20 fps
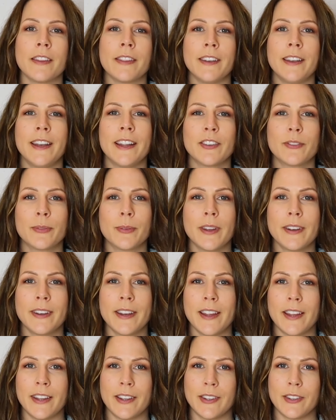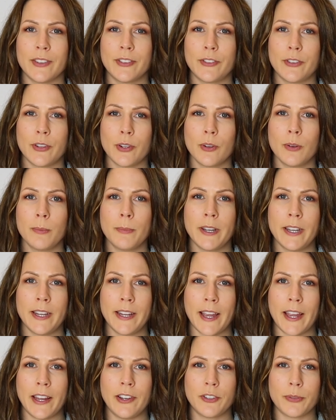next one is too
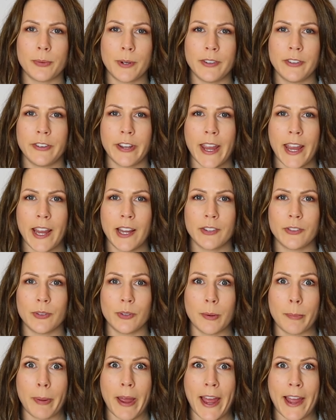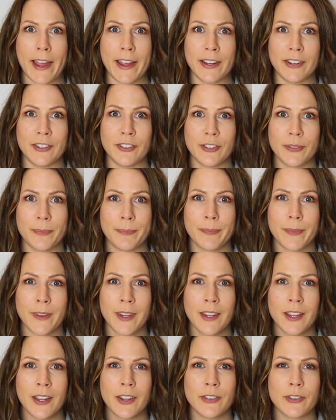many H1 tags on a page.
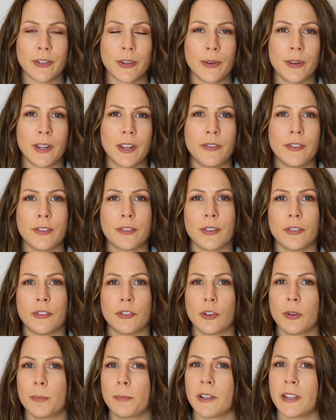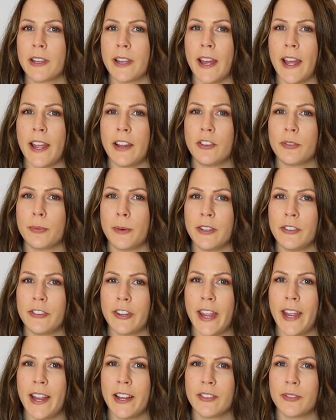So if you've got duplicate H1
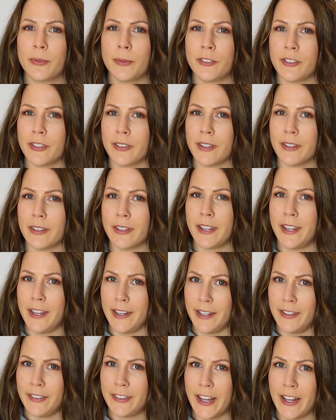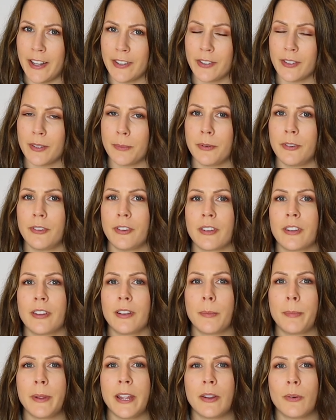tags, which are heading tags on a
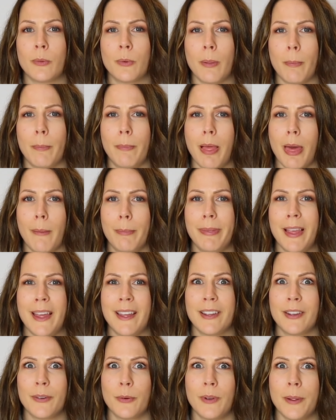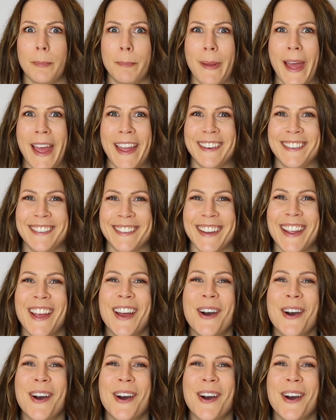particular web page,